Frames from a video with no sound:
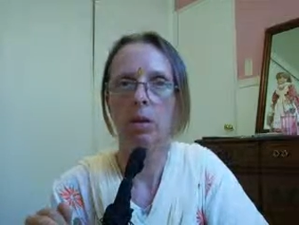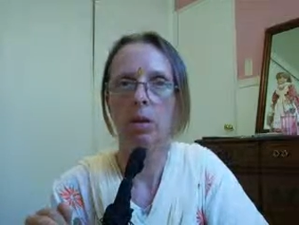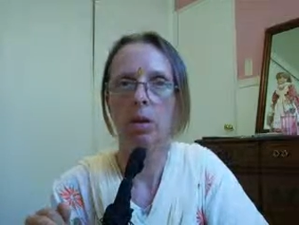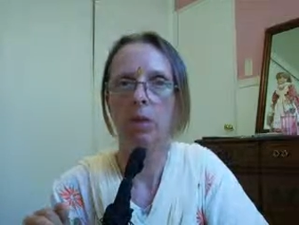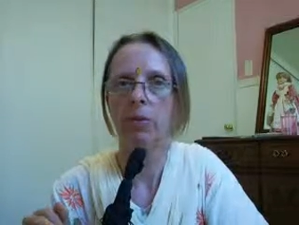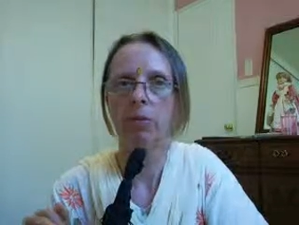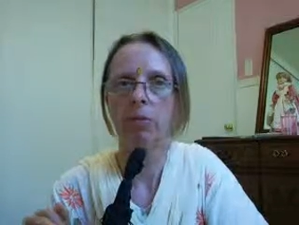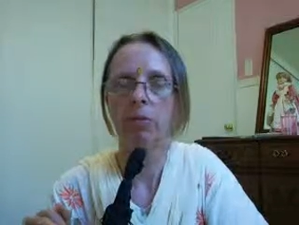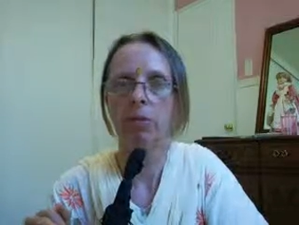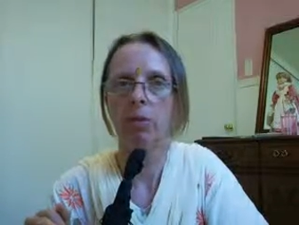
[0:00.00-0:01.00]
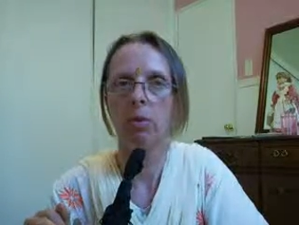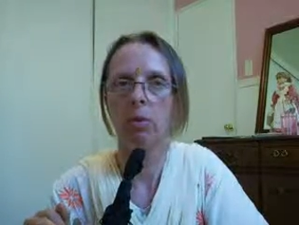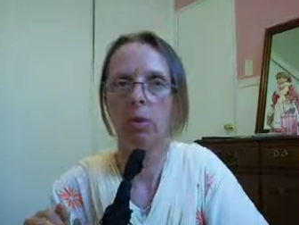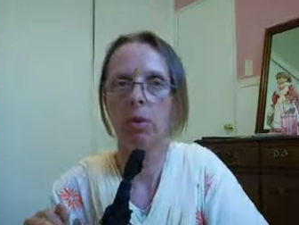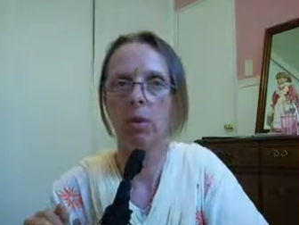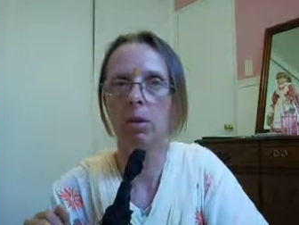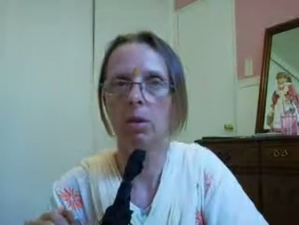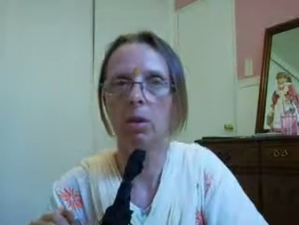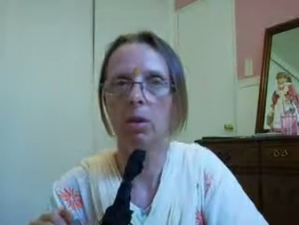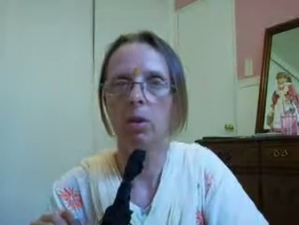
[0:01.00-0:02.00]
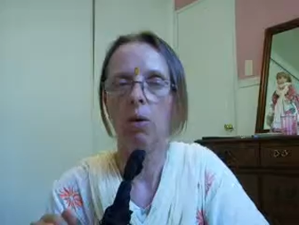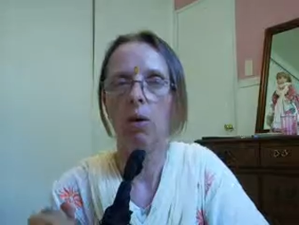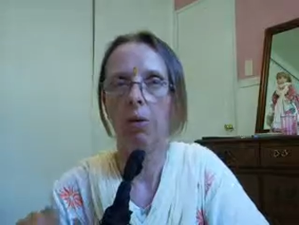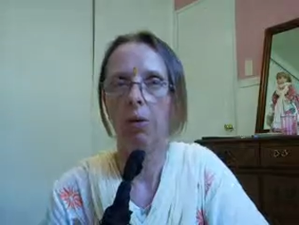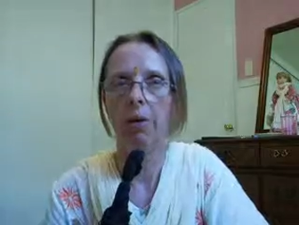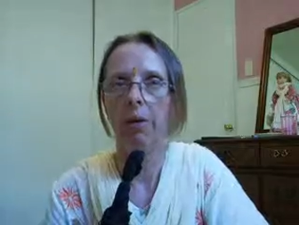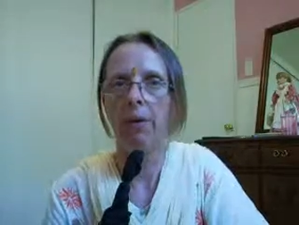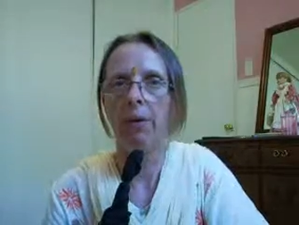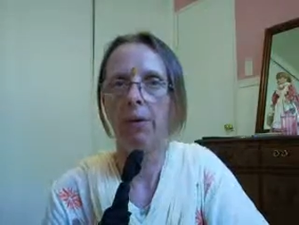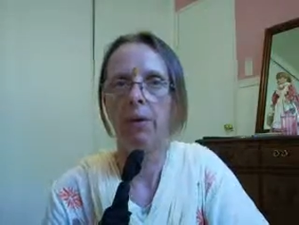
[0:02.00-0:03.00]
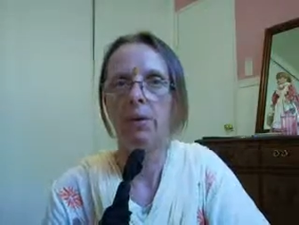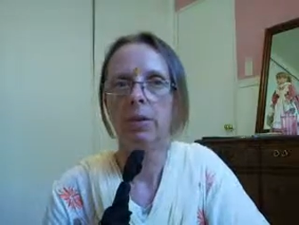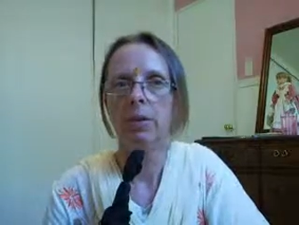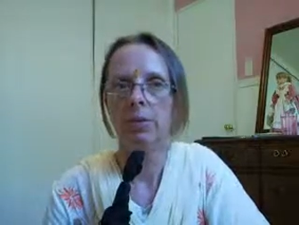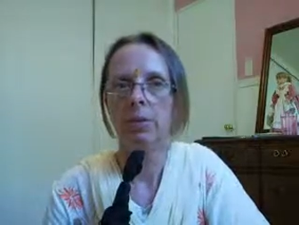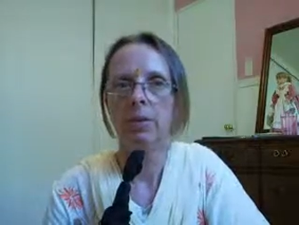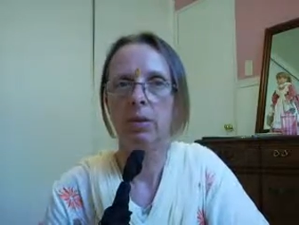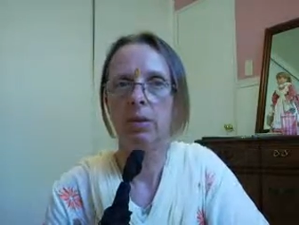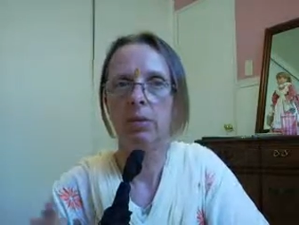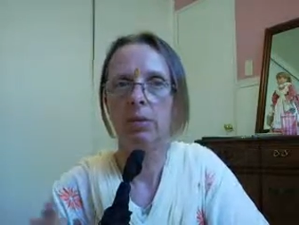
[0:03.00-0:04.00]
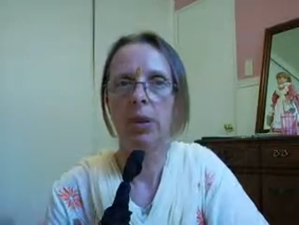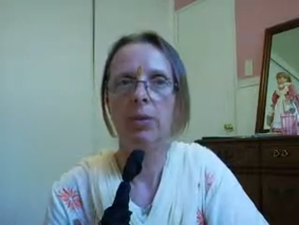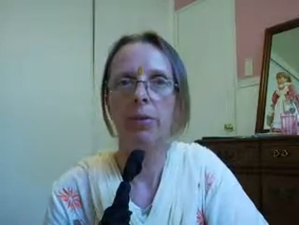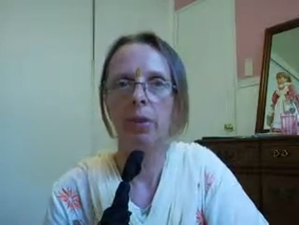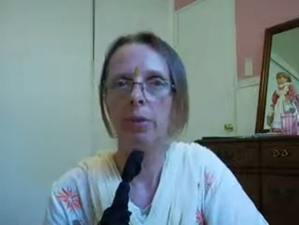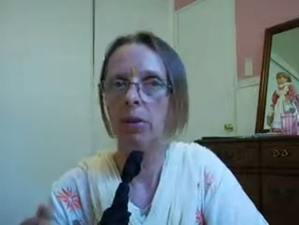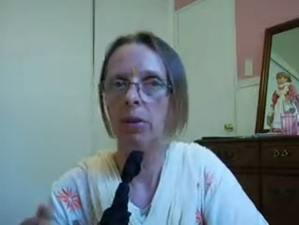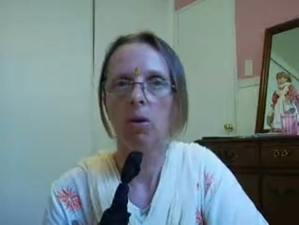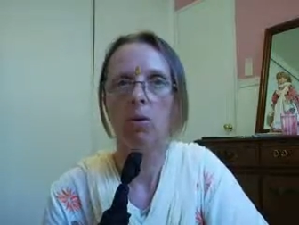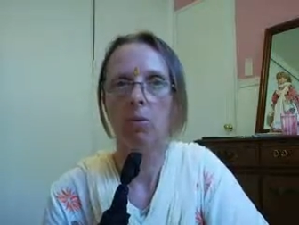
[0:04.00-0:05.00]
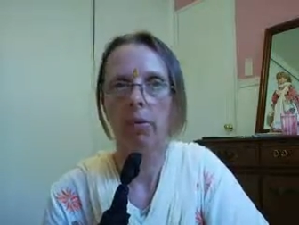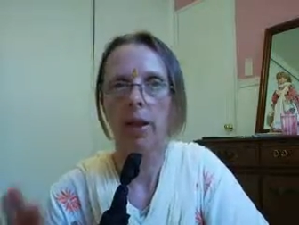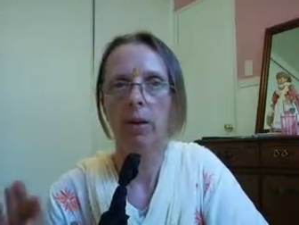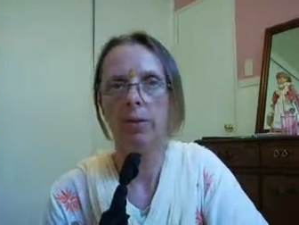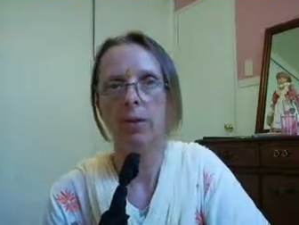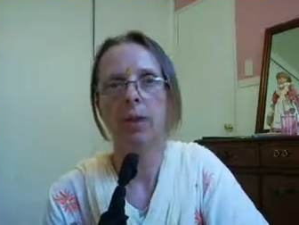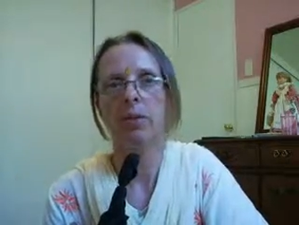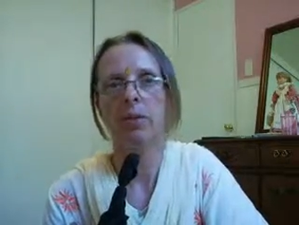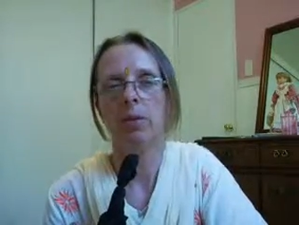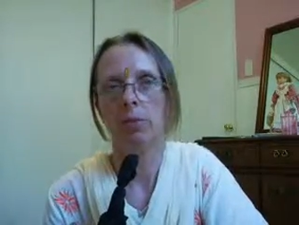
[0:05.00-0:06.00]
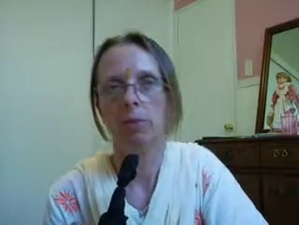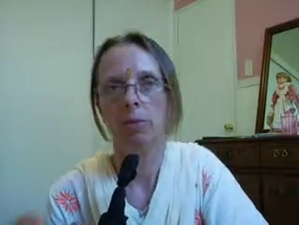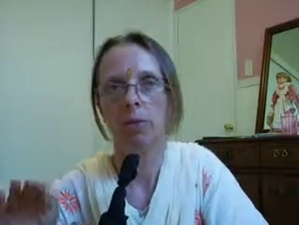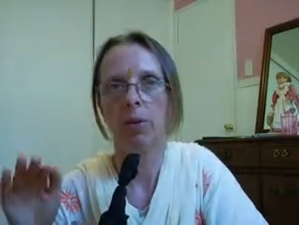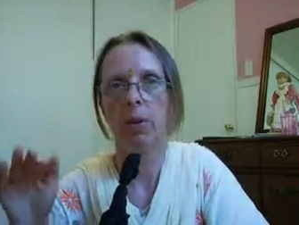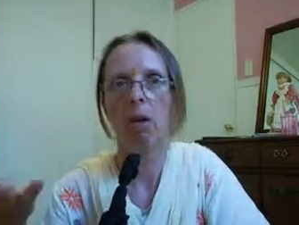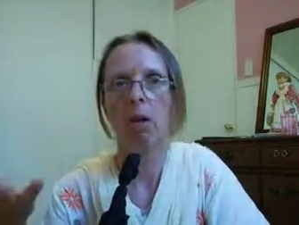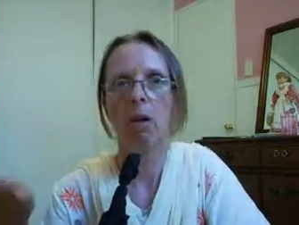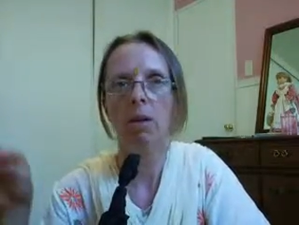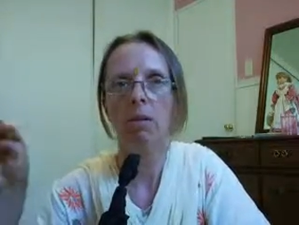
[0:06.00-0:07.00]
carts of ore to be smelted into gold. They don't do that stuff. All